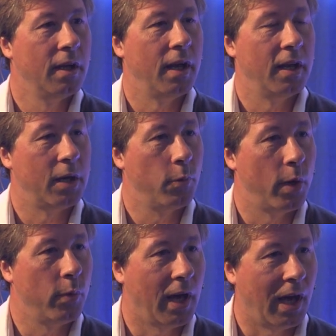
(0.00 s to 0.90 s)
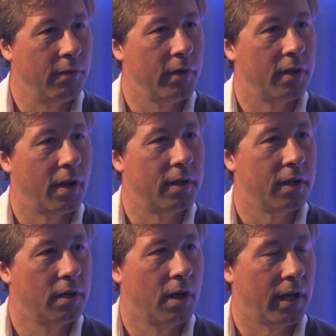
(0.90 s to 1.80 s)
and that when we have it, I
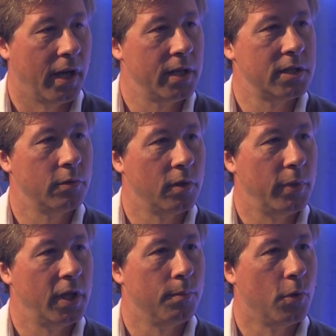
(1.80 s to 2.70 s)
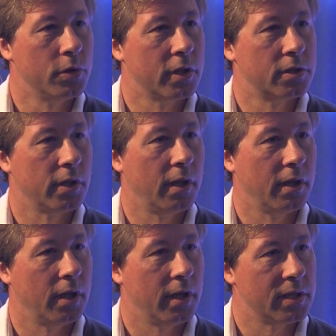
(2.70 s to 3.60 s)
think dark energy will be the most
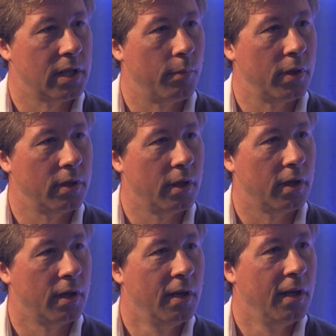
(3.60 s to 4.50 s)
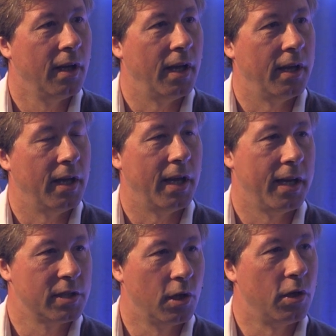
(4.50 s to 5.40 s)
exciting thing that's happening there. And
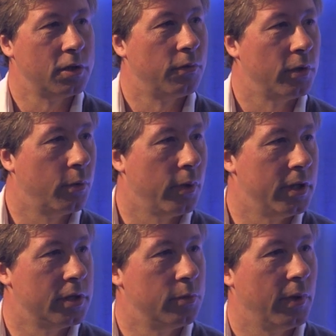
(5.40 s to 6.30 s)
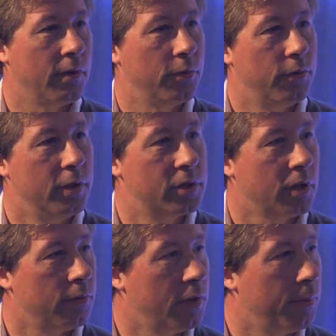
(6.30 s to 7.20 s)
there's lots of equations we haven't
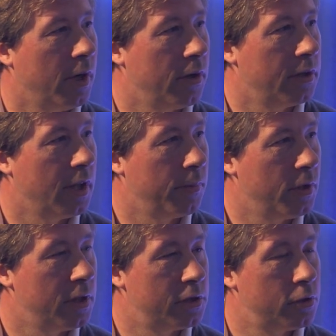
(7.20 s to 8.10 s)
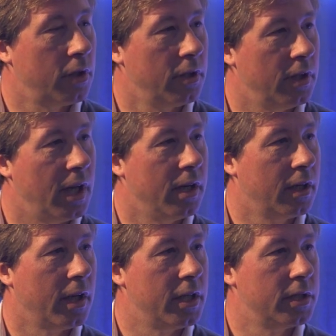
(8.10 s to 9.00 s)
discovered about it yet, but it's certainly an
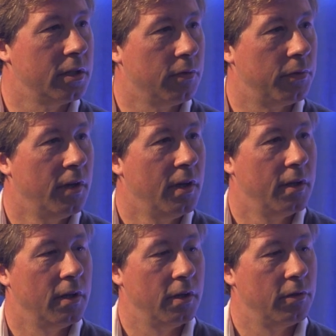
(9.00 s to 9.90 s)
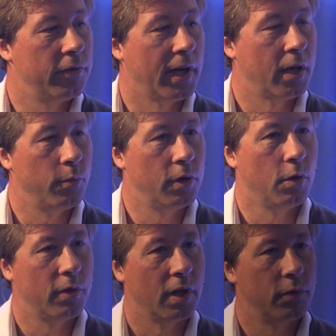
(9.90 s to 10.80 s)
indication of uh, the fact that we
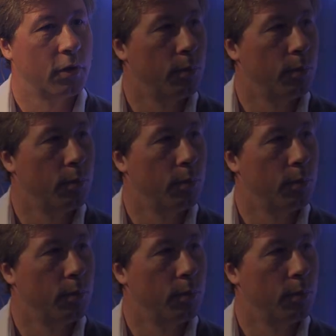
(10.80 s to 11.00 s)
don't have the